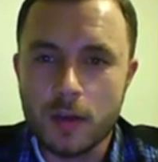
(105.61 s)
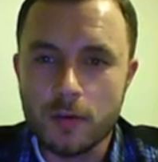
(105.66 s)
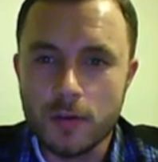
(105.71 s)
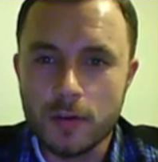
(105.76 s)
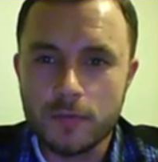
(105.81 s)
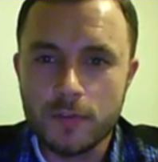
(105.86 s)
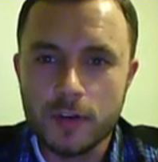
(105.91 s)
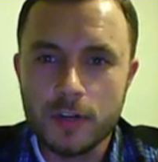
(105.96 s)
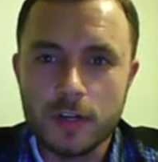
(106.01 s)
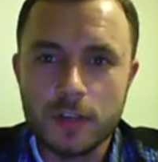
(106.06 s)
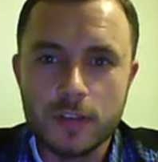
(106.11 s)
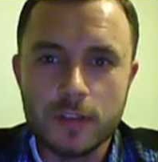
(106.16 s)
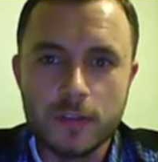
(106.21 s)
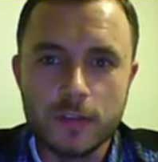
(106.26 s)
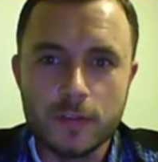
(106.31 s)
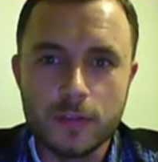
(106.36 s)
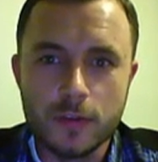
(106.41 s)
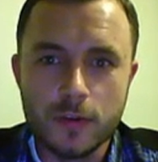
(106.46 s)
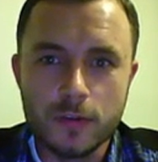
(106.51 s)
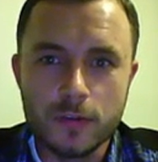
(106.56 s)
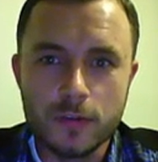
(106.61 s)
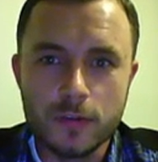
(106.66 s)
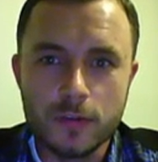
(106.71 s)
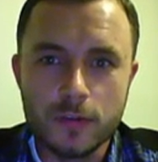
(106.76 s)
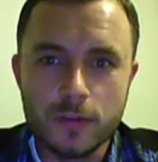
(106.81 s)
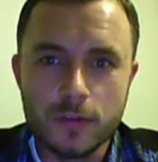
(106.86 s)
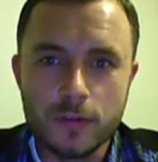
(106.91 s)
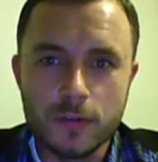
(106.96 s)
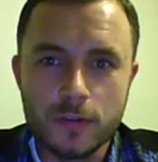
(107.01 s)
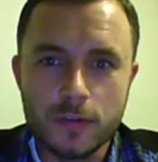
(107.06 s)
However,
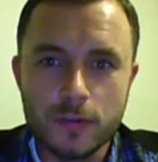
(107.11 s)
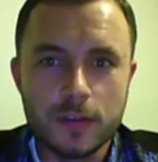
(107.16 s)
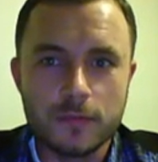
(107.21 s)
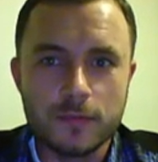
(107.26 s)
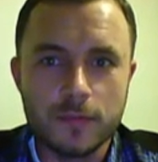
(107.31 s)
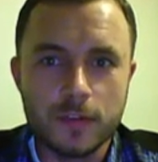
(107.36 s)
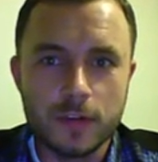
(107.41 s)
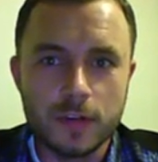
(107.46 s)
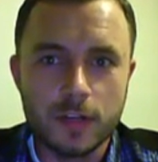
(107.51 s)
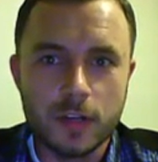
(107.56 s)
those might get